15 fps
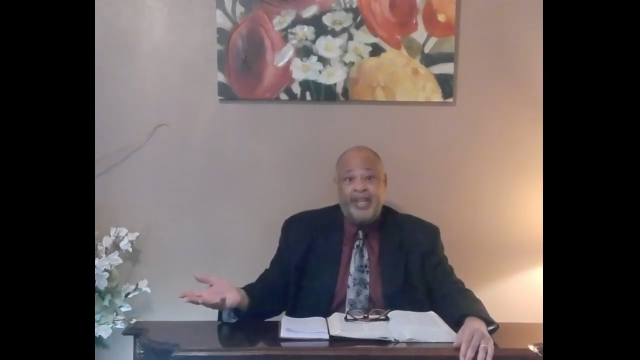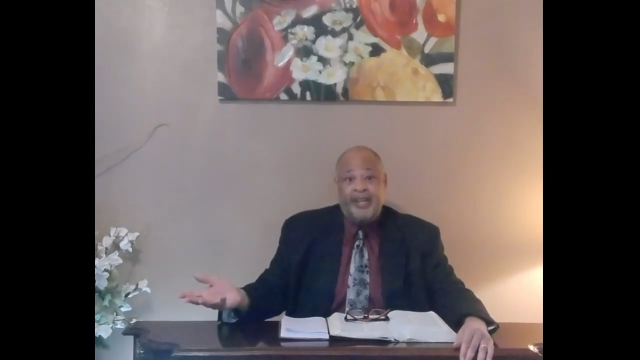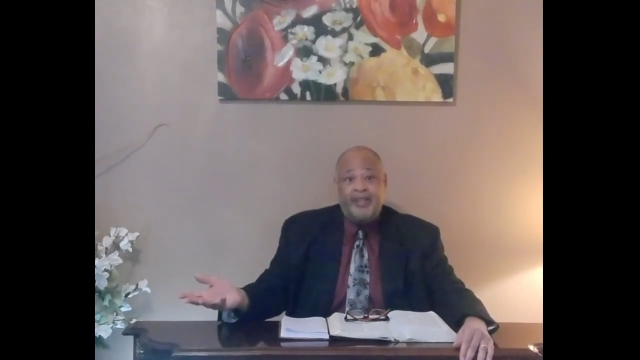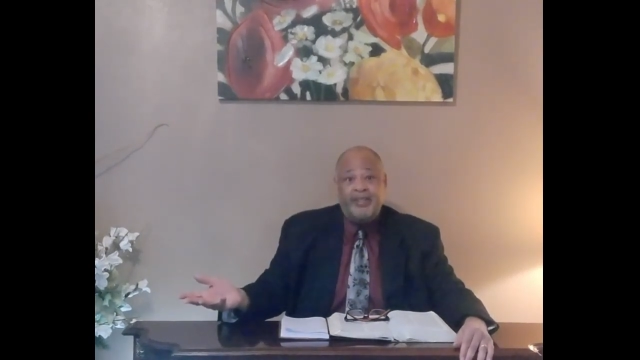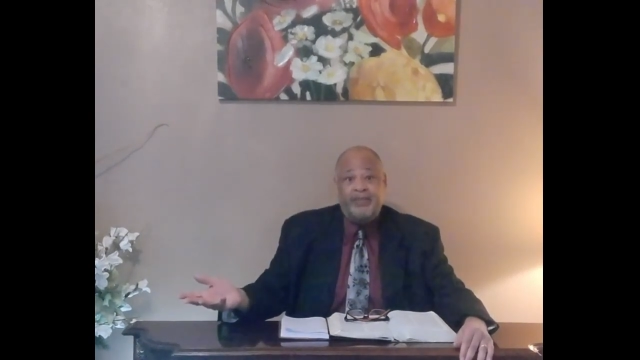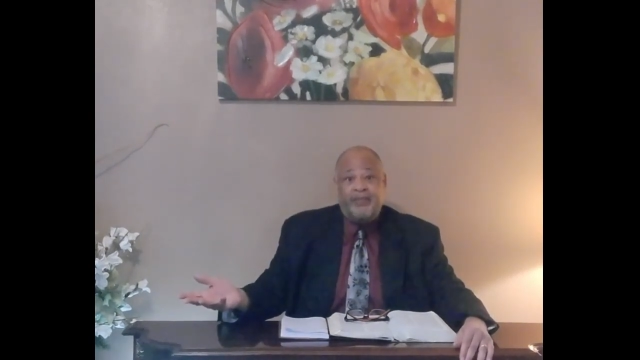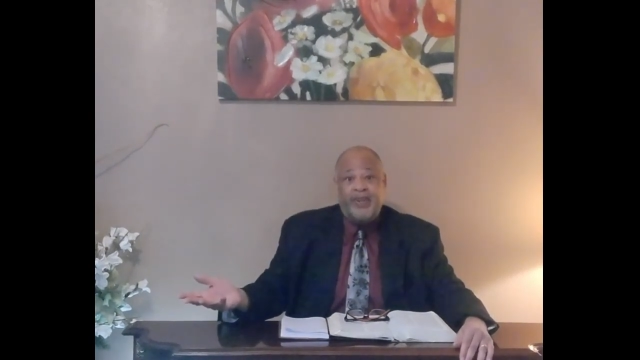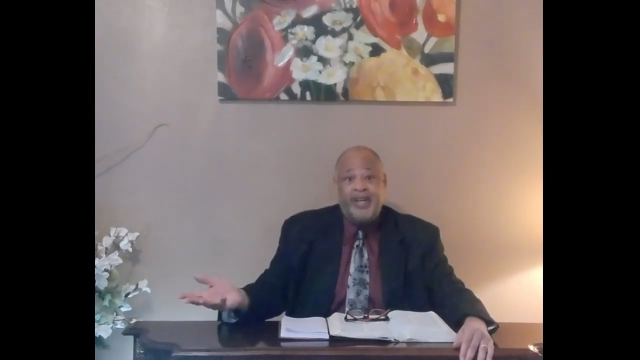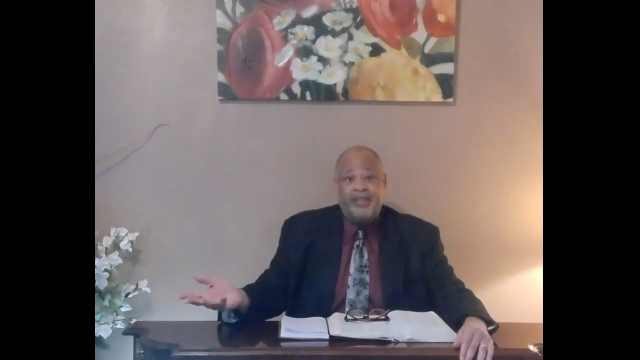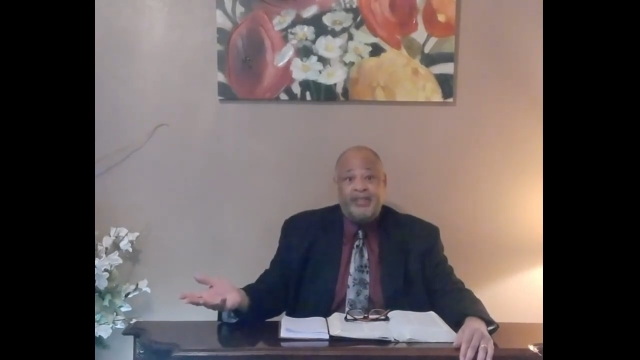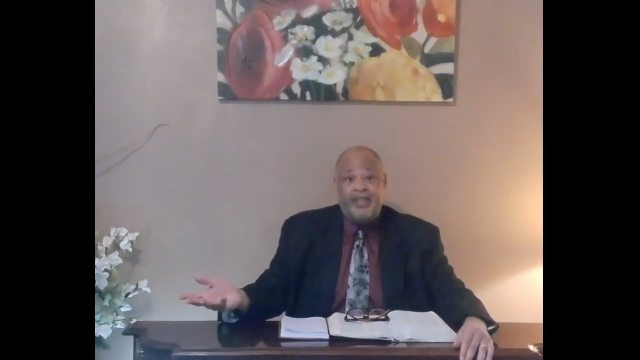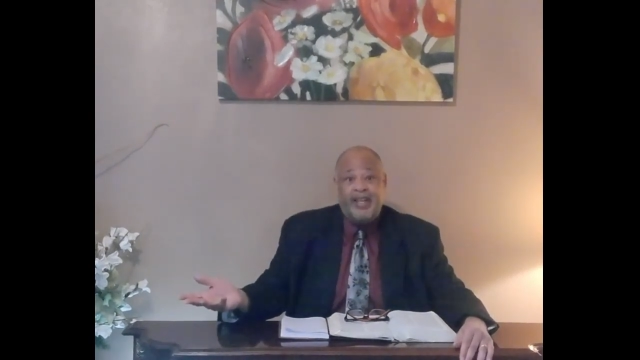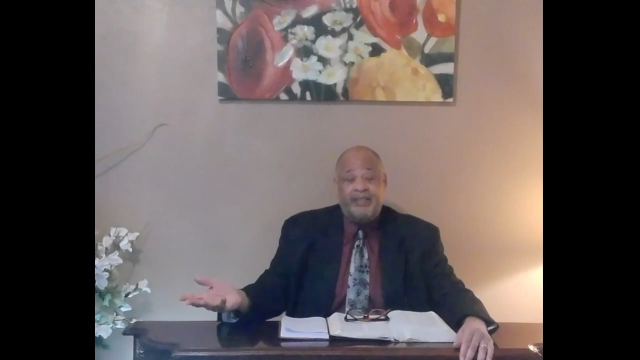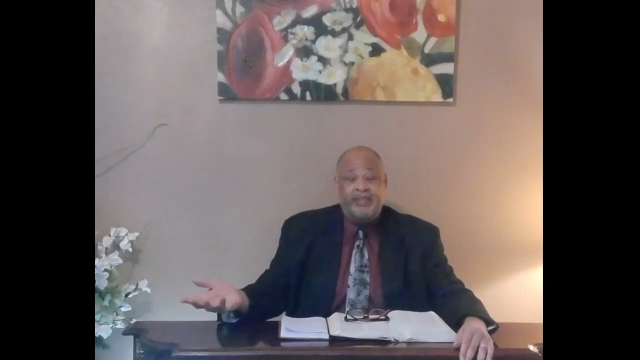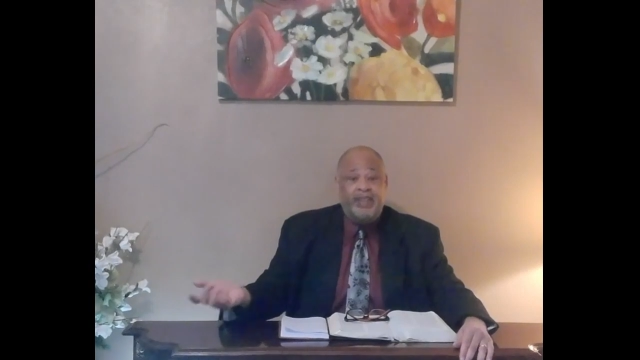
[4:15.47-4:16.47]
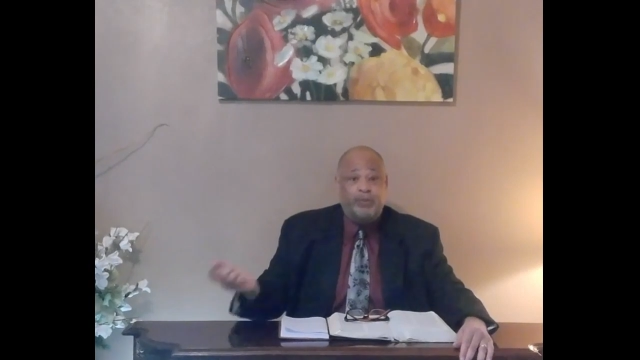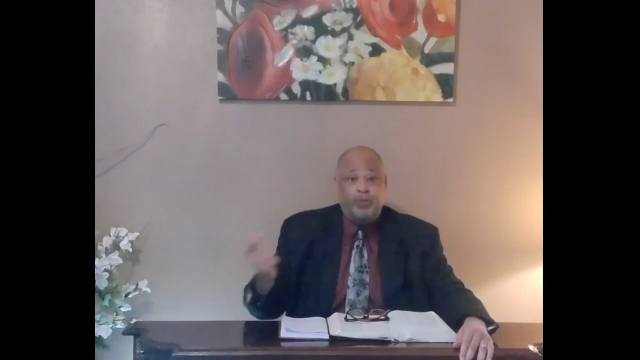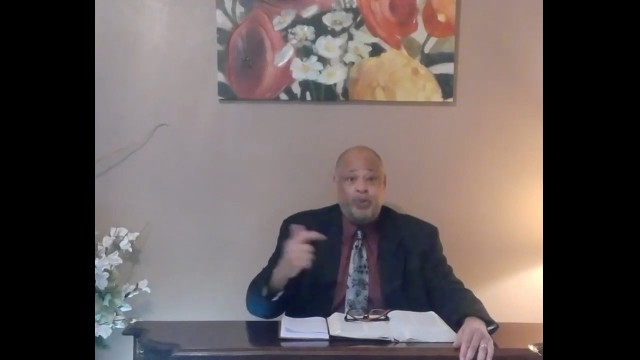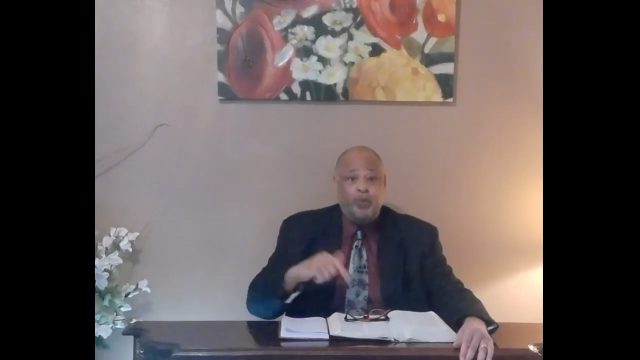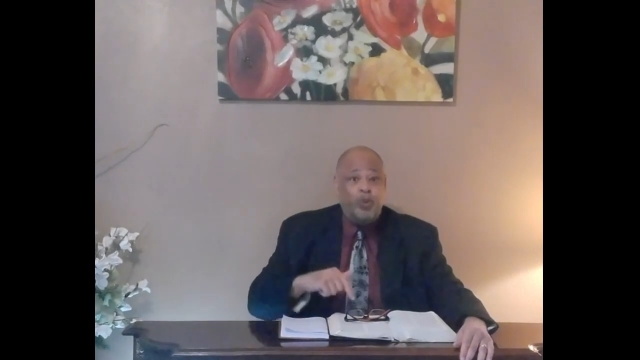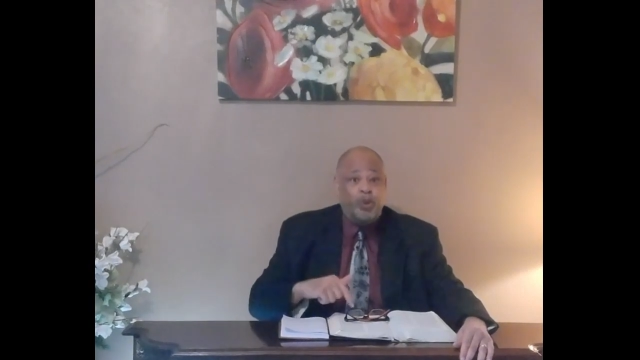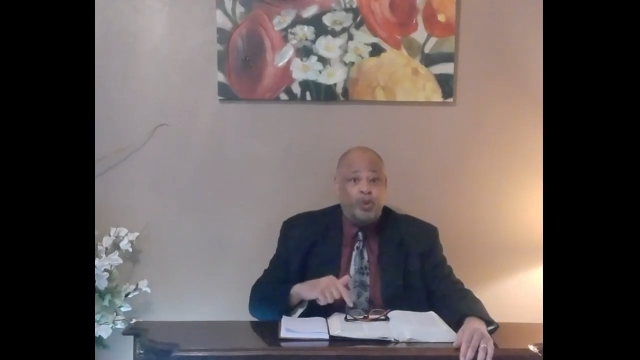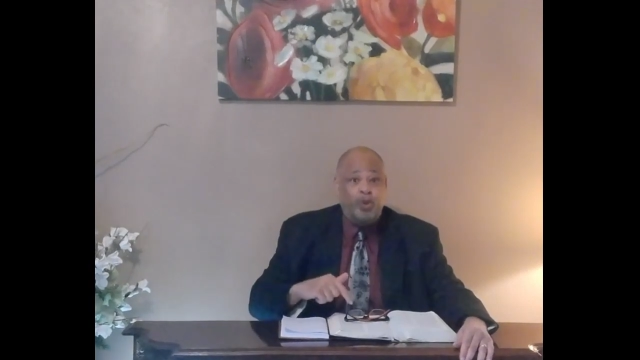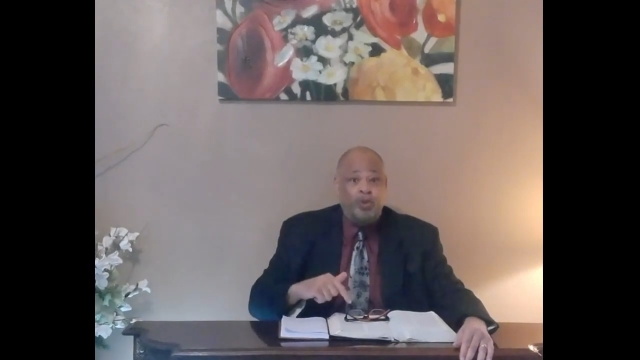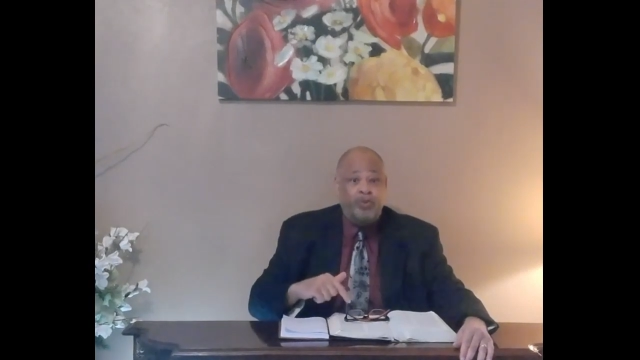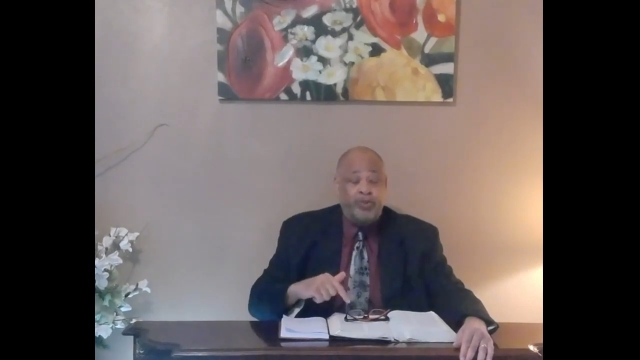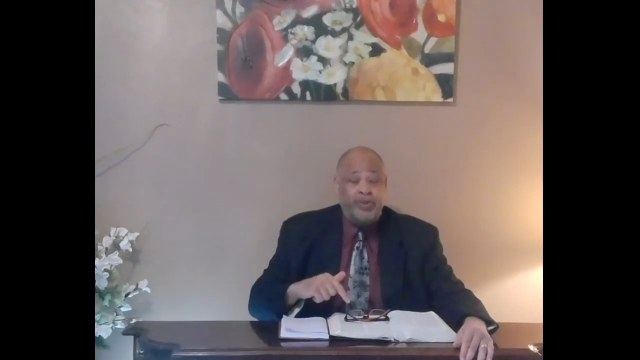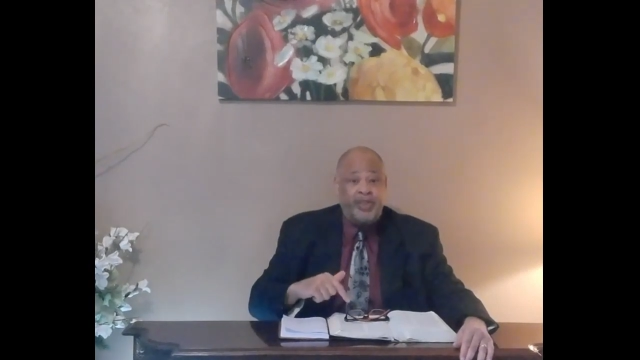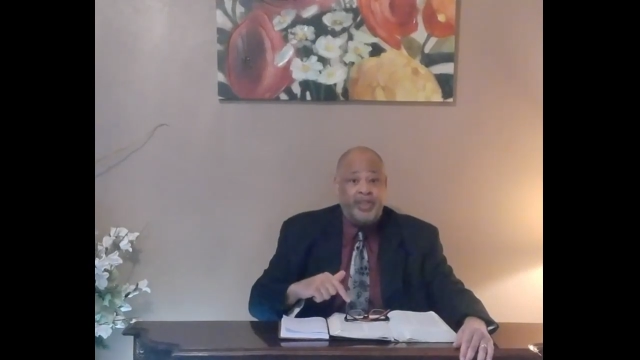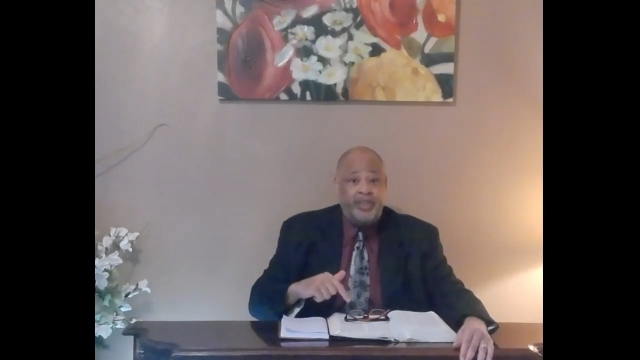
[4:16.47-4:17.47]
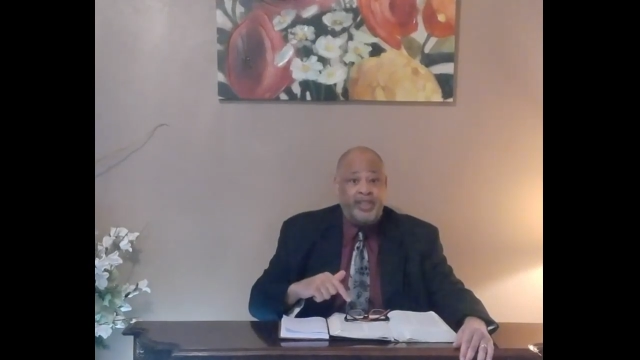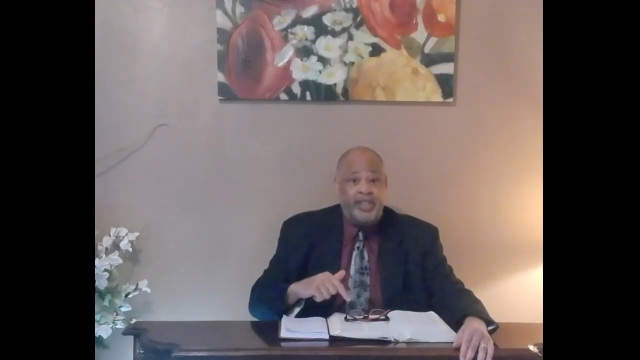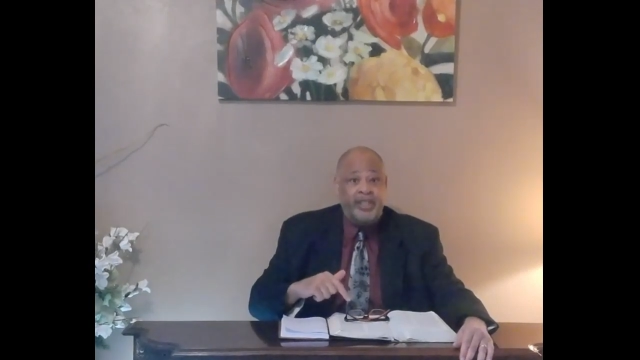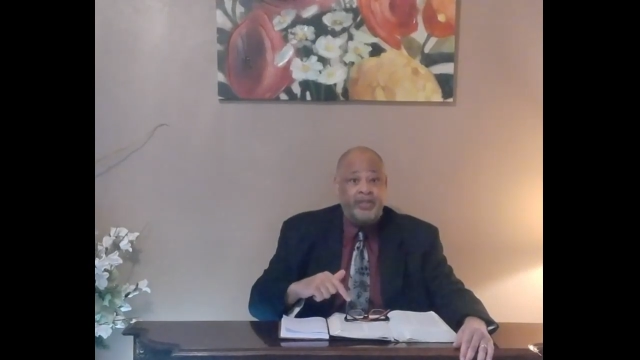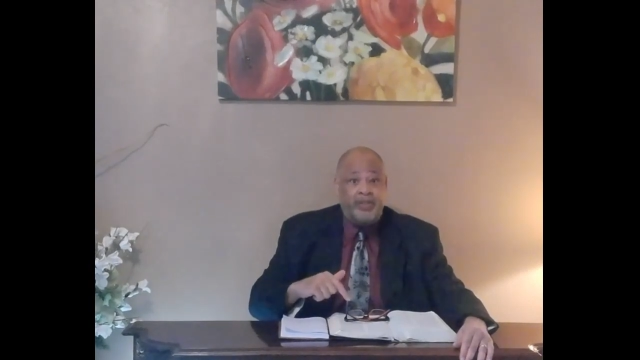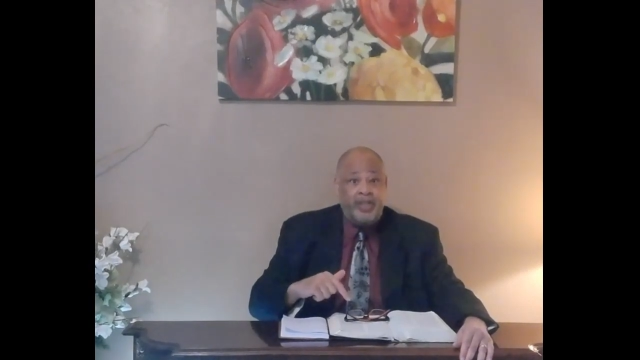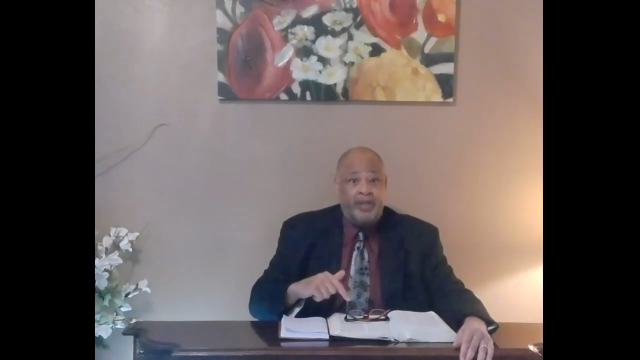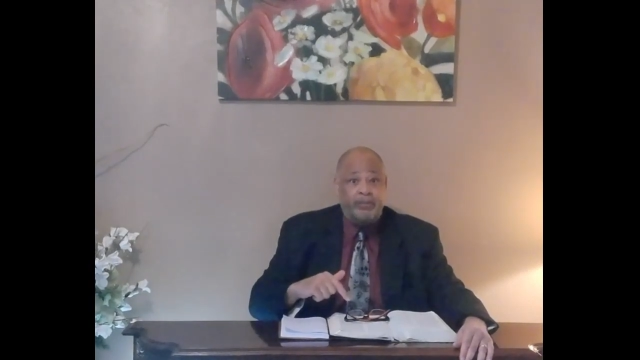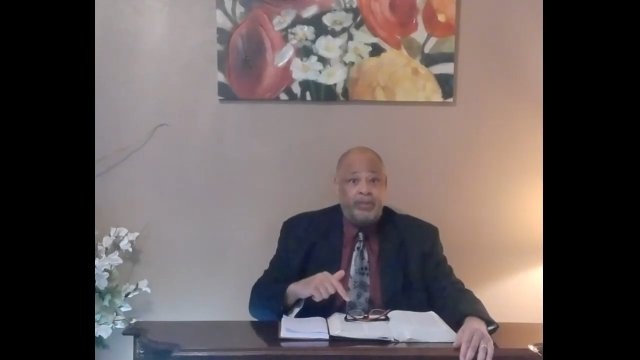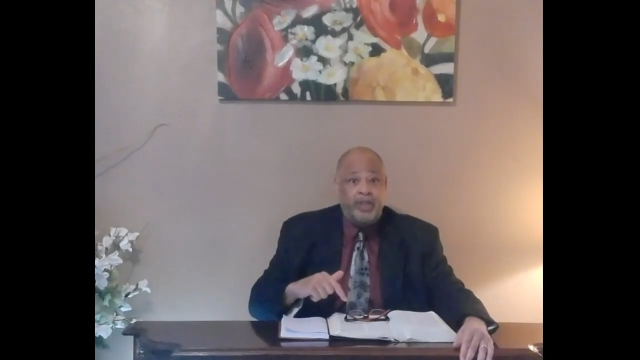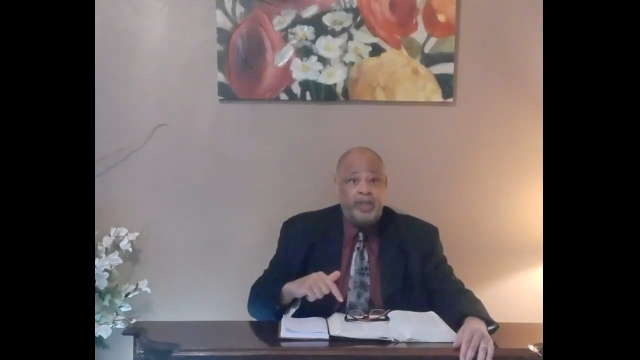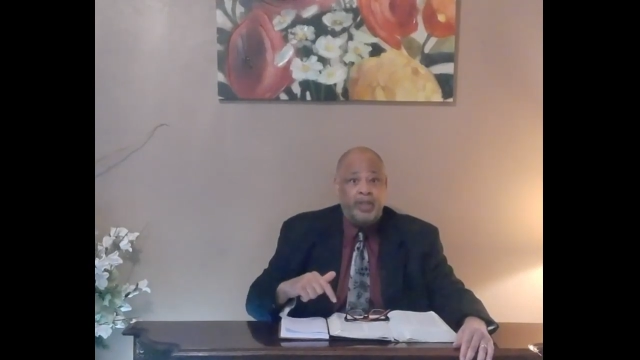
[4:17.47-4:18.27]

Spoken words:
Herod finds out that we're over in Egypt?